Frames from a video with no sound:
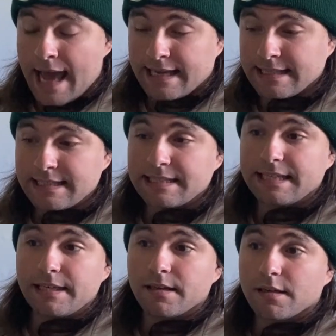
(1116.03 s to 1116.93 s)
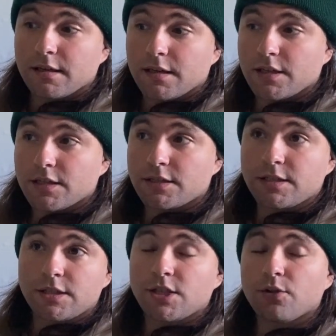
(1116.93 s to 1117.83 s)
I can see
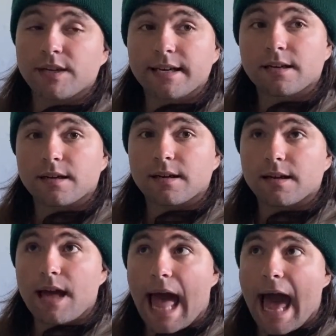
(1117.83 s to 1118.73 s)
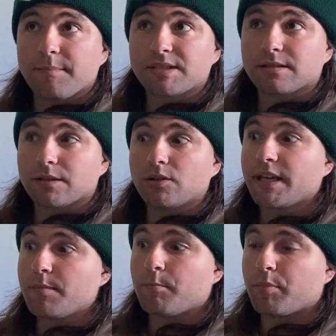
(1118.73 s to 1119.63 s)
Tunic
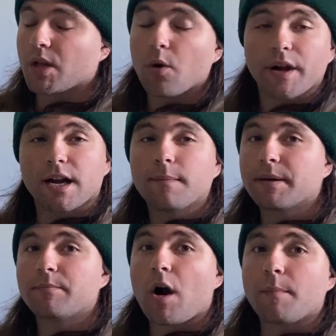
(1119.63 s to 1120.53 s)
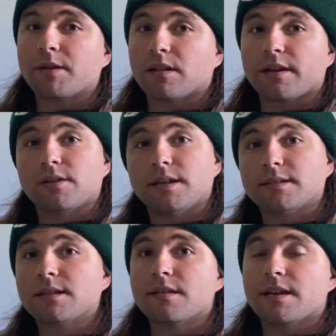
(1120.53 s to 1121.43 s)
absolutely blowing up in
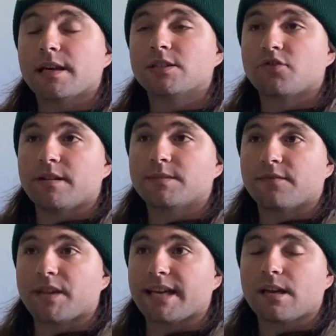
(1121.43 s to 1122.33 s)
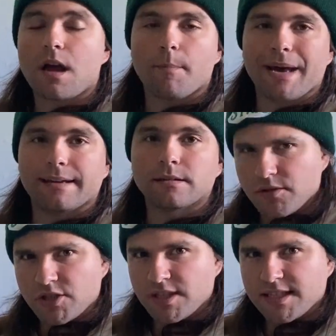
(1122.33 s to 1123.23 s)
popularity to the extremes of like Cuphead.
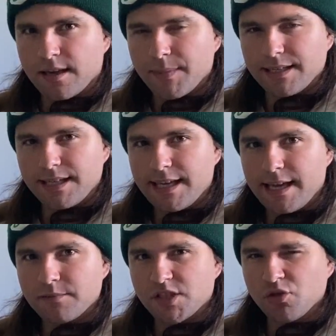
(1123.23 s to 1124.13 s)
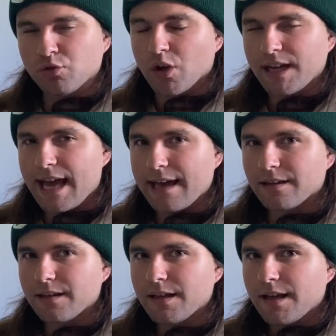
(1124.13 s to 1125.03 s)
There's just some indie games you look
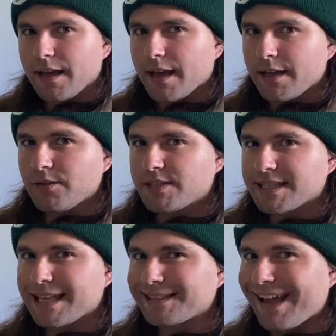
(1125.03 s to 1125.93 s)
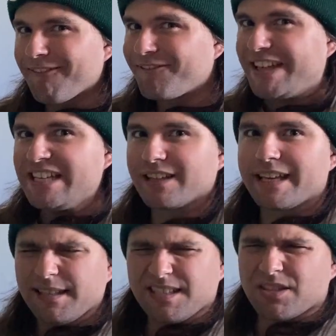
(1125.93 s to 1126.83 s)
at and you just get that
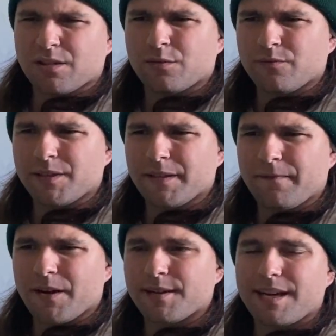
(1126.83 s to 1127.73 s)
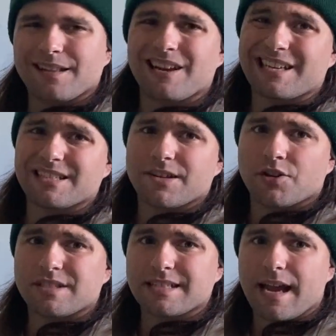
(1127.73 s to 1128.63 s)
feeling. It does look really fun and I like its
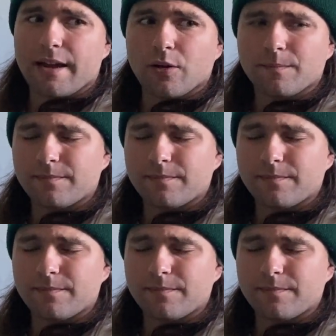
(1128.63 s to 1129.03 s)
art style.